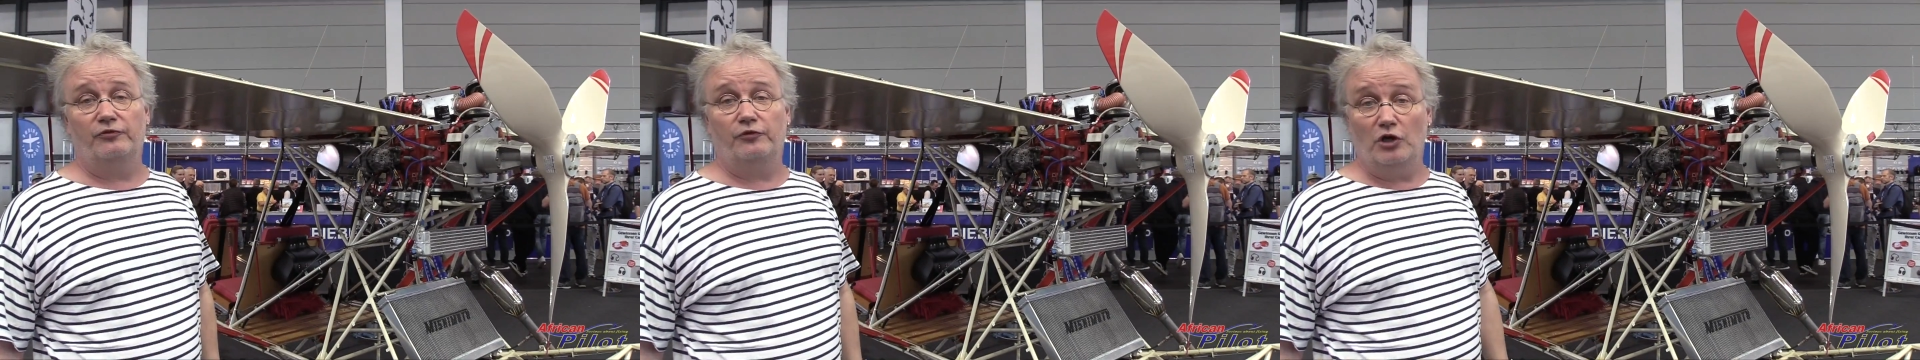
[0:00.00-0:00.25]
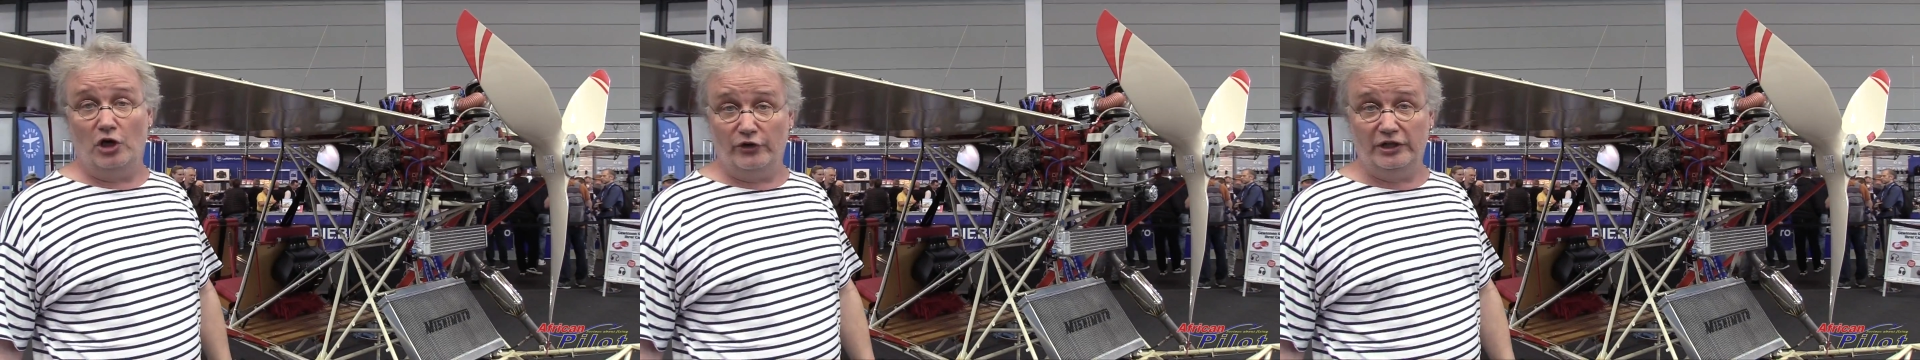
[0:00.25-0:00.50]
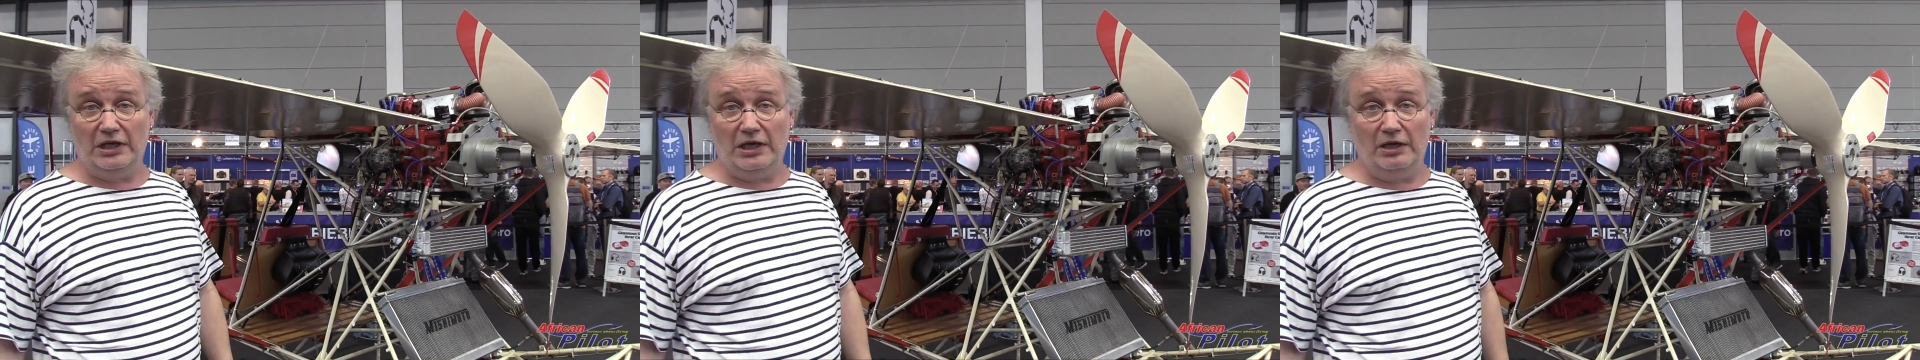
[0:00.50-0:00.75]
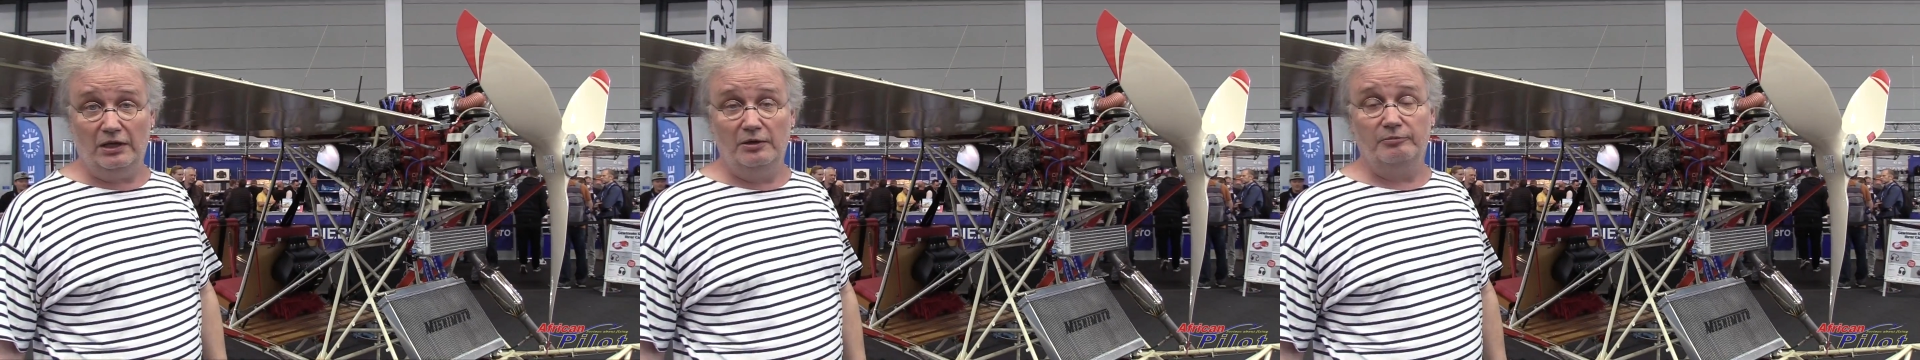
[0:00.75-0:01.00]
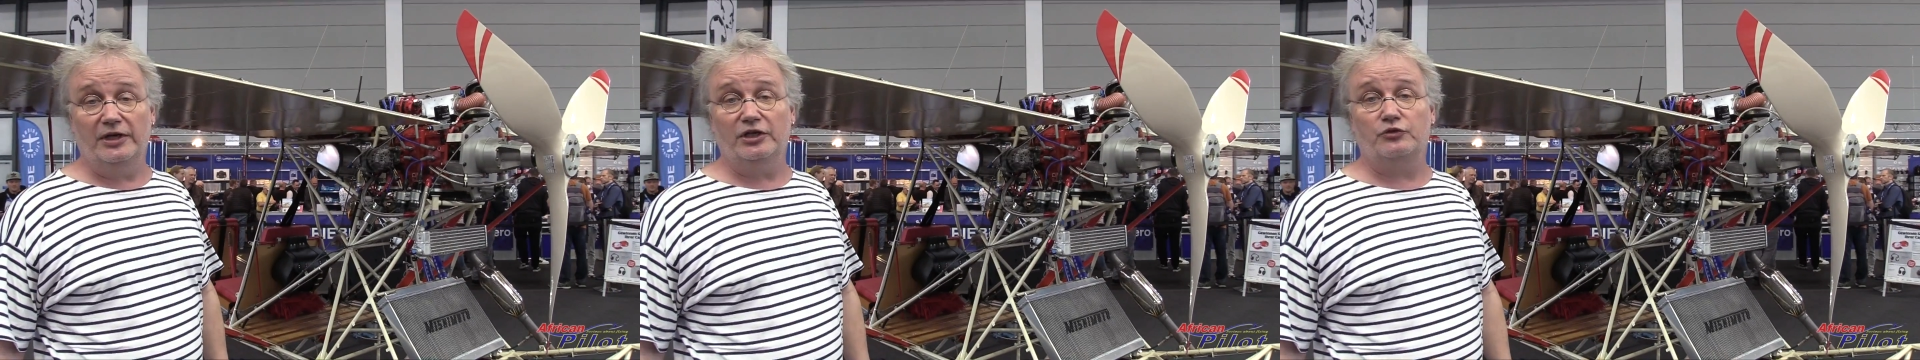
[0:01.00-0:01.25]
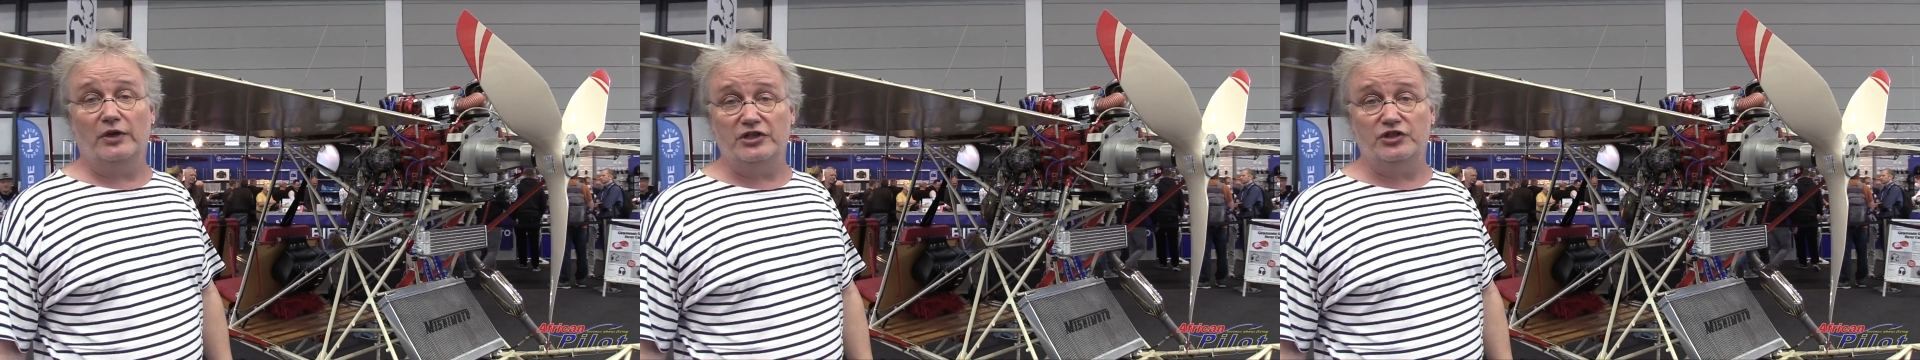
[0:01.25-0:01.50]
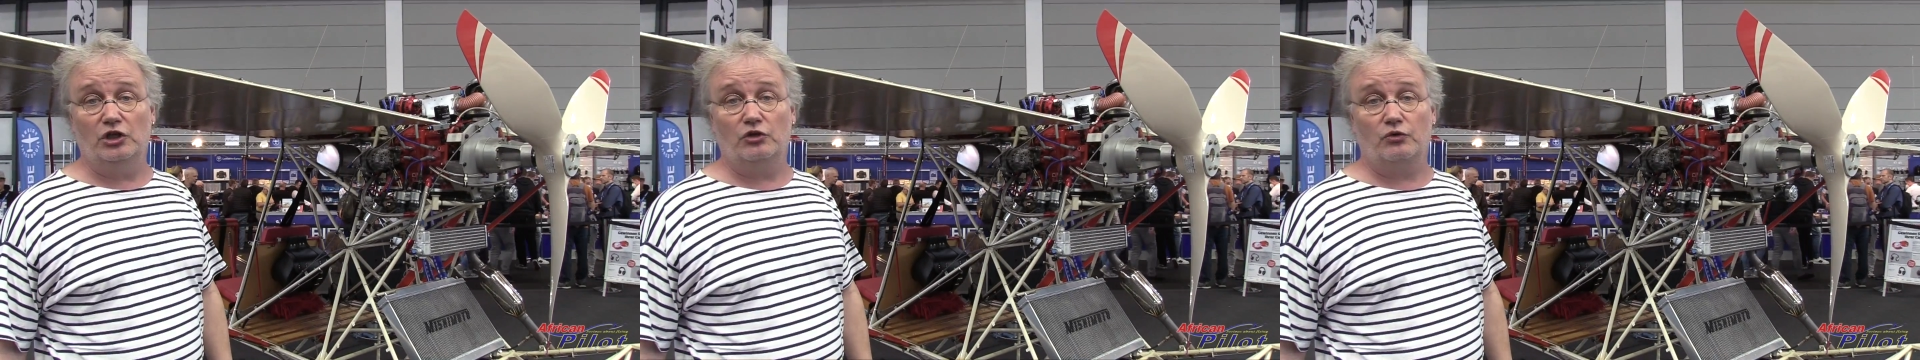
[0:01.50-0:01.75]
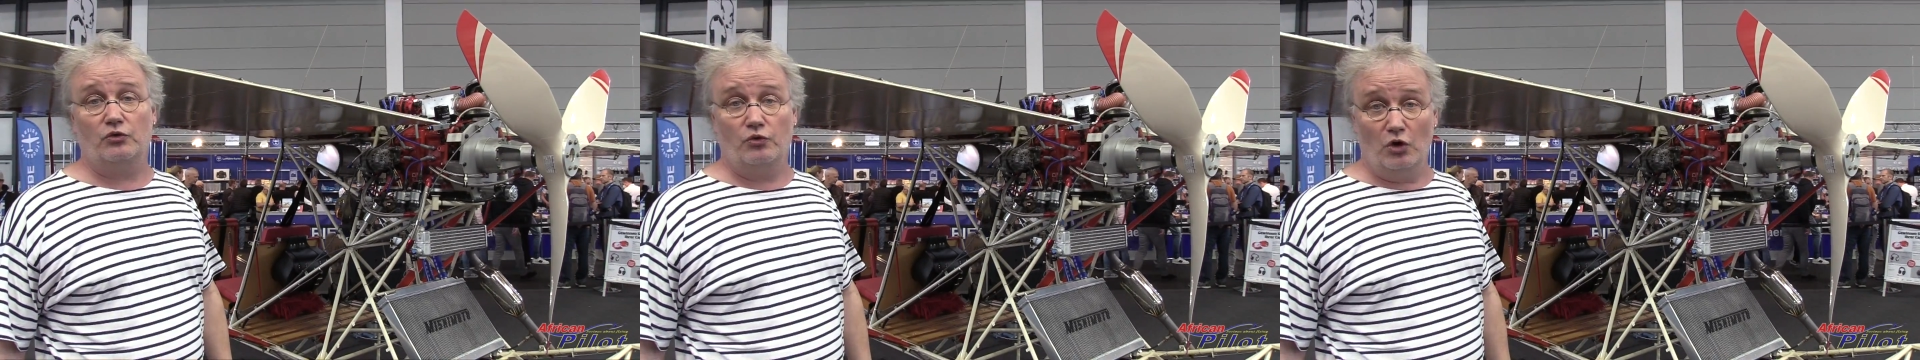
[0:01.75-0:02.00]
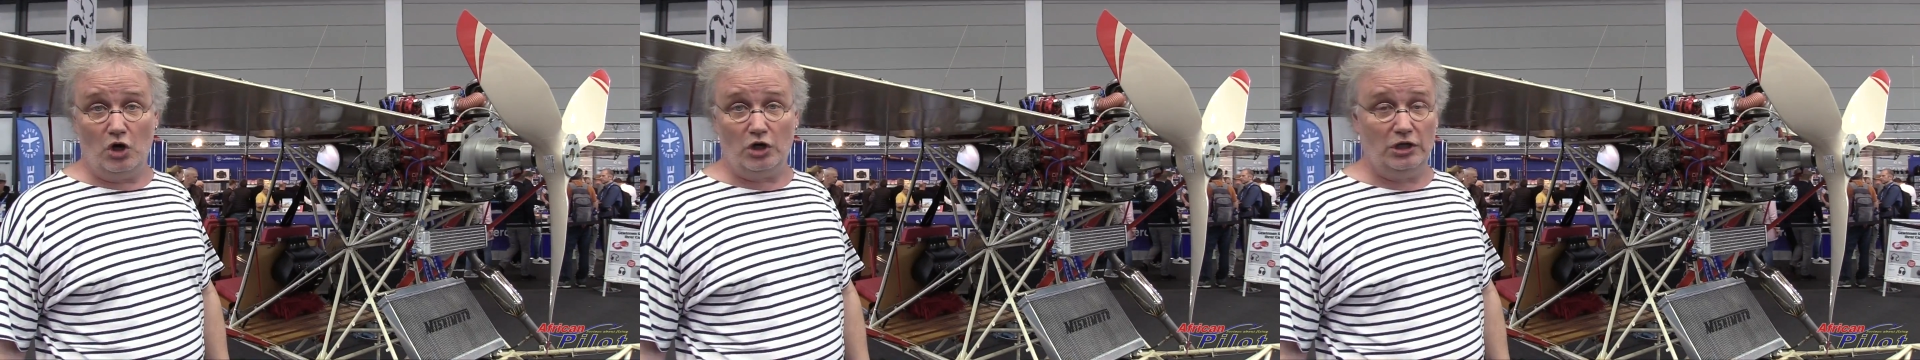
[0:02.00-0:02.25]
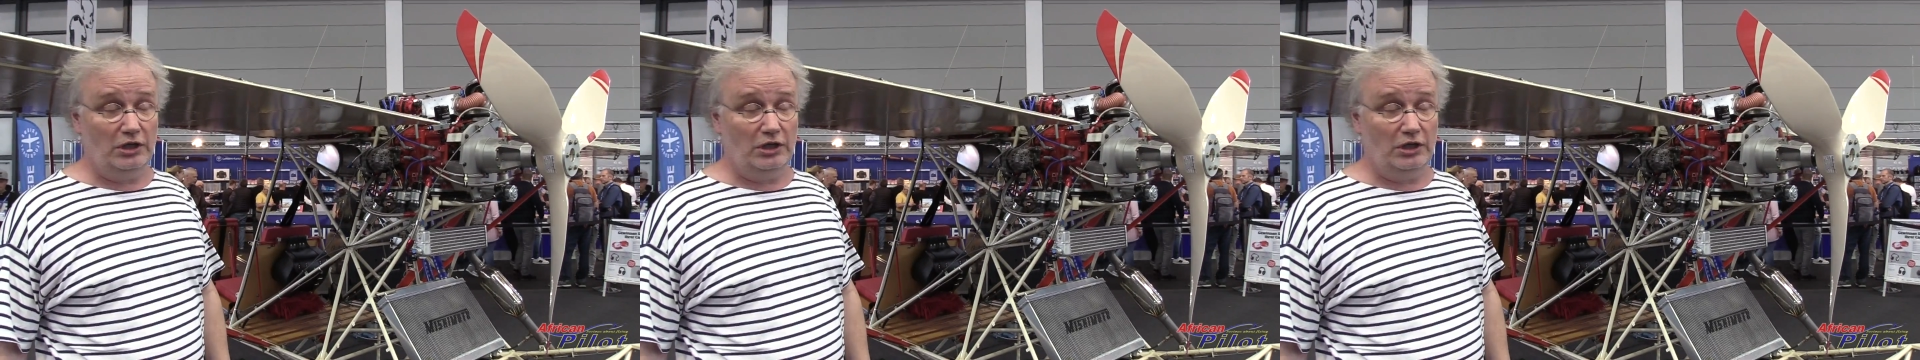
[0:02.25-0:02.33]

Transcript: Florida, by Tracy Crook,